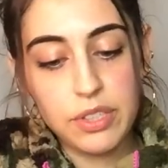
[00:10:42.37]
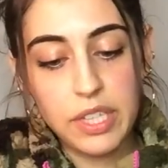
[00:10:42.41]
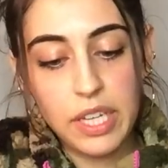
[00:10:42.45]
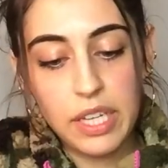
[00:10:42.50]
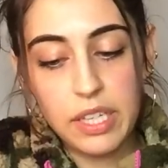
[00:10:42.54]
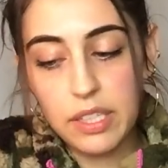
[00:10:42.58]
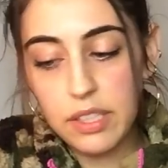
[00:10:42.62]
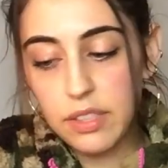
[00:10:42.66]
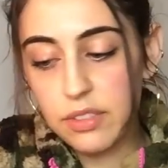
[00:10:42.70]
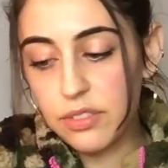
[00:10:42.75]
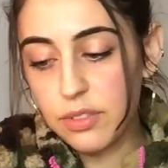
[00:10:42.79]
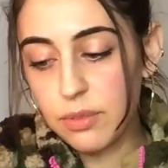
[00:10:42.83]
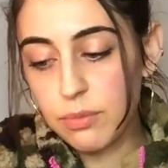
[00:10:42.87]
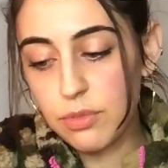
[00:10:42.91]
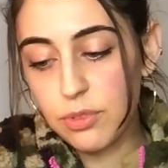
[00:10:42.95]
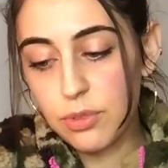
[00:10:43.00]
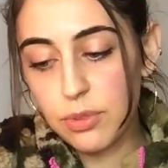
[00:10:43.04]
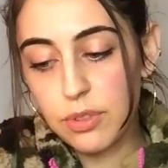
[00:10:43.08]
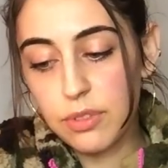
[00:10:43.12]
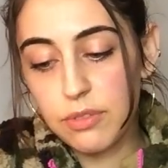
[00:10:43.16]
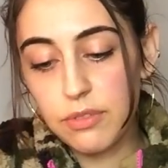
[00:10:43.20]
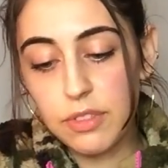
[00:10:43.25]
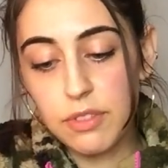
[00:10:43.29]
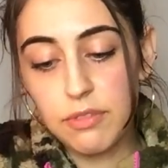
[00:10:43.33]
gaining some
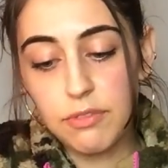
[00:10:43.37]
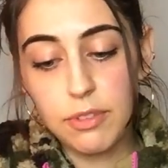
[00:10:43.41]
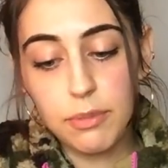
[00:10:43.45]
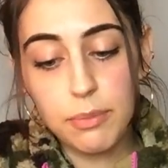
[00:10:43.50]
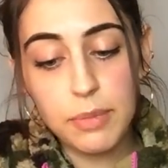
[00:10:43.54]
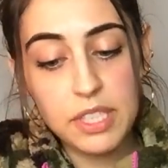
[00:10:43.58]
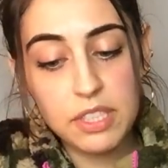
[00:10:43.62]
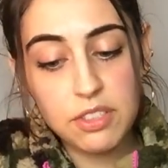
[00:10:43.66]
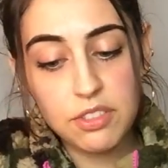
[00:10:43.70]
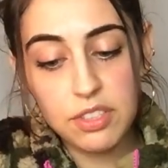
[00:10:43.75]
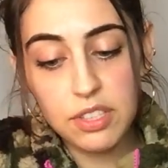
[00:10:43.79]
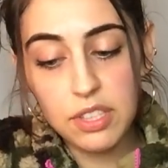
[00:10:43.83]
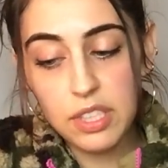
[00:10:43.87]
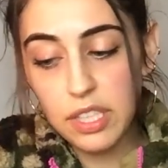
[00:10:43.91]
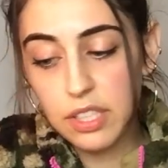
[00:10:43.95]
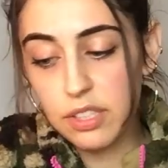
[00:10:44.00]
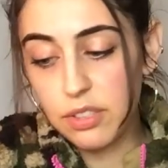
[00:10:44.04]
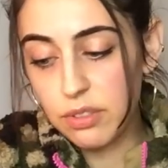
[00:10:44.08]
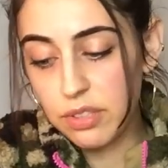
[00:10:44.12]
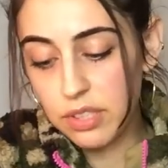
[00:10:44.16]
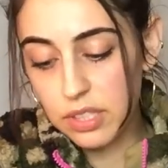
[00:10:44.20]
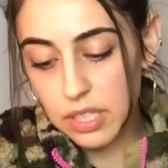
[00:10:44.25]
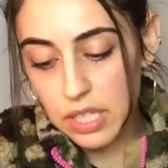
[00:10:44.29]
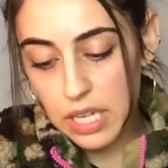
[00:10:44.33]
sort of information that
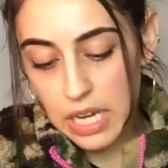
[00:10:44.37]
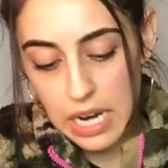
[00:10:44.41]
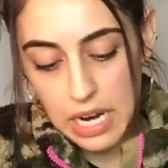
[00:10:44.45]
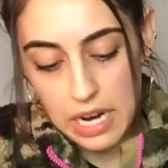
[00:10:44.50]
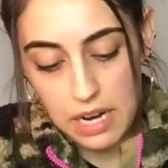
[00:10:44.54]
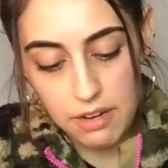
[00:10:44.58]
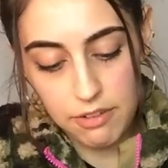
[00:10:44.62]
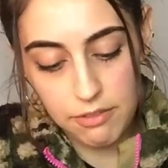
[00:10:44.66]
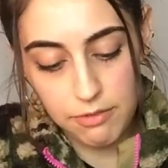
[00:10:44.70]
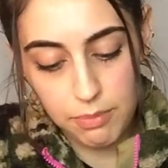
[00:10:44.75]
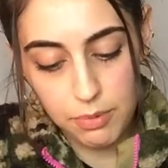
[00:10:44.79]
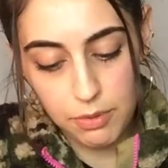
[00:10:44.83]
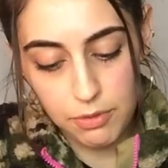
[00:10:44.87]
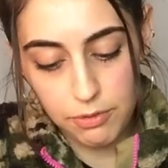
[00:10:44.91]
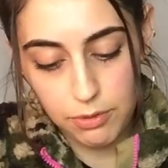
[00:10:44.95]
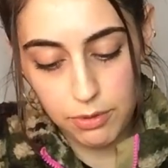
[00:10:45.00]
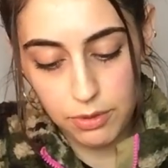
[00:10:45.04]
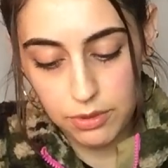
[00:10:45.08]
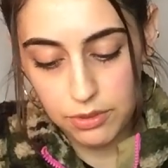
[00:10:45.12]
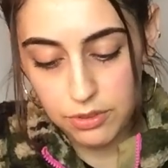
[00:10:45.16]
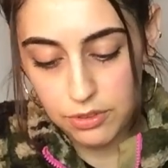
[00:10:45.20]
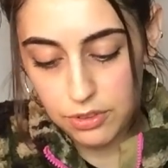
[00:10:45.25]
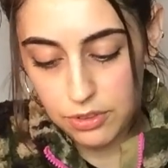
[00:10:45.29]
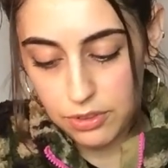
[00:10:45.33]
you didn't have
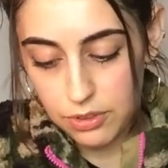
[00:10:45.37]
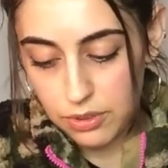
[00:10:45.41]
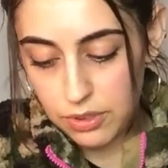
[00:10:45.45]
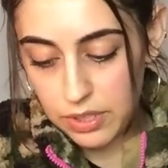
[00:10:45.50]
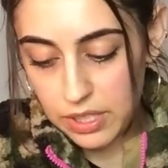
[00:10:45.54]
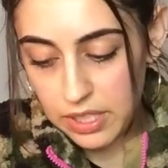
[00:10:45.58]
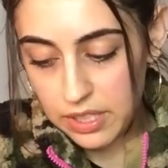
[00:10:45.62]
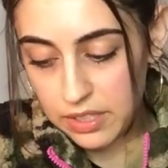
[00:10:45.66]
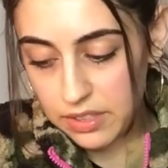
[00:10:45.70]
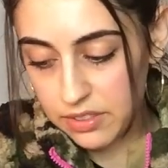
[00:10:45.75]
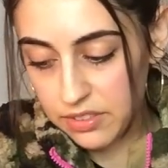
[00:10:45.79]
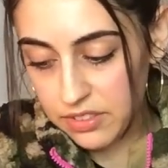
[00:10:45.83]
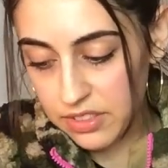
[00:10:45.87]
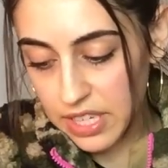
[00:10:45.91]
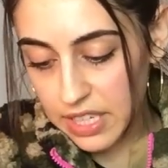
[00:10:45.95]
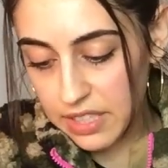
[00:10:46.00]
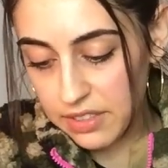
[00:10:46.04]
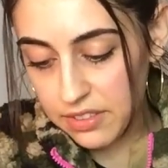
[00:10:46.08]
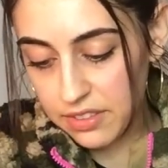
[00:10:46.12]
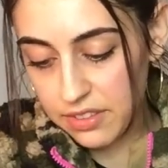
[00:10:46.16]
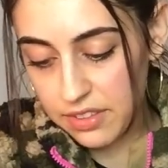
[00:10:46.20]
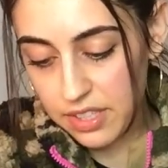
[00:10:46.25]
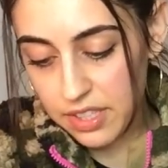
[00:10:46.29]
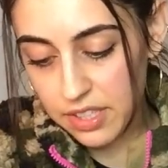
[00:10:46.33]
before, so you can
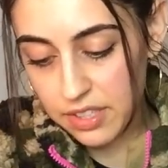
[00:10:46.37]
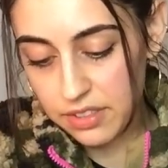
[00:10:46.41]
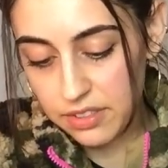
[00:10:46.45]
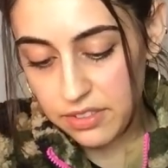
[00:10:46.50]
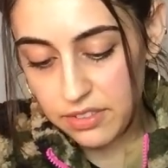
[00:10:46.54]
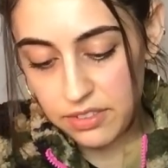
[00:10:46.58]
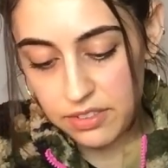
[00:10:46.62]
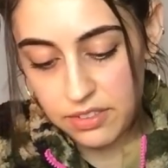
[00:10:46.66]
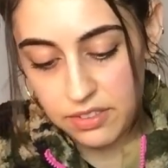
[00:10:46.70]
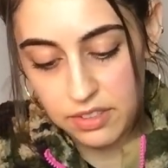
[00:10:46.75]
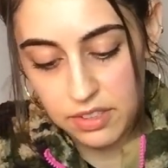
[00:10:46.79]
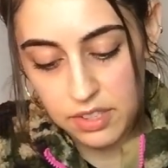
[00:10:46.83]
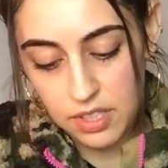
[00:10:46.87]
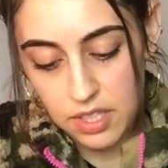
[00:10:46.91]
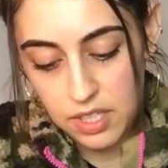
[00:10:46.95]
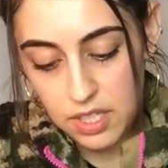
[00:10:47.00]
assess this.